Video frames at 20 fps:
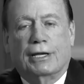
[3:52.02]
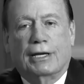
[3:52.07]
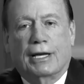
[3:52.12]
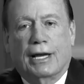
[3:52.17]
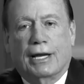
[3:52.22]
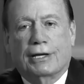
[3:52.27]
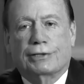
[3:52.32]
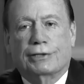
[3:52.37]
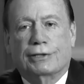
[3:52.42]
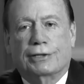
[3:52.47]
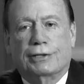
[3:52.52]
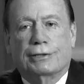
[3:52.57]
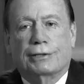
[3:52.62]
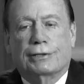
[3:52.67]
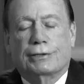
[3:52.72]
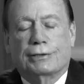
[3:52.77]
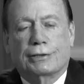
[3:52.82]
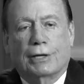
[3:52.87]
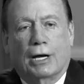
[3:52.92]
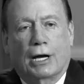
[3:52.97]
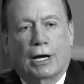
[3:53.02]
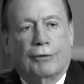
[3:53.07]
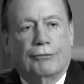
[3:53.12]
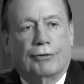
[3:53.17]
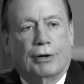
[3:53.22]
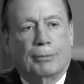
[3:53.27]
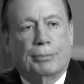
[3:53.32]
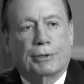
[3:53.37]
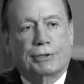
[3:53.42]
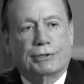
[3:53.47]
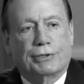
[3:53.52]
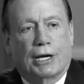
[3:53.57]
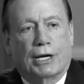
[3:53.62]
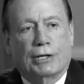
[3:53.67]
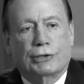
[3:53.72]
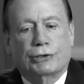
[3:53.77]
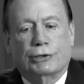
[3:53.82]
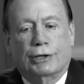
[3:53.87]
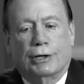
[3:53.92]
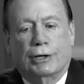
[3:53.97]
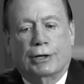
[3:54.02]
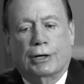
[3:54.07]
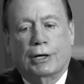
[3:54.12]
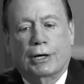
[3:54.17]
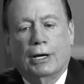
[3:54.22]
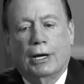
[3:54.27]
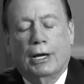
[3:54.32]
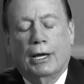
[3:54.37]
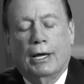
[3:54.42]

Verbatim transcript: The essence of a possession